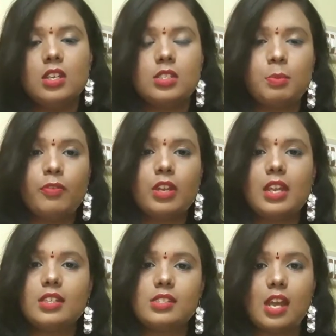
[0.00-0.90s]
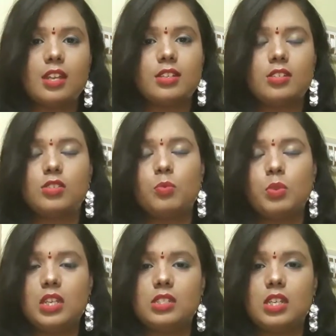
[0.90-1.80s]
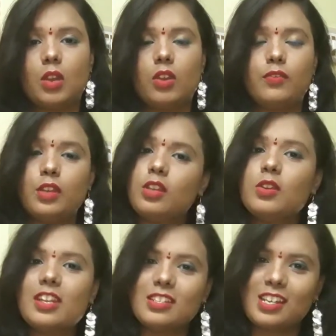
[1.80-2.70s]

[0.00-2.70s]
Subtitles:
So before getting started into the video, if you're new here,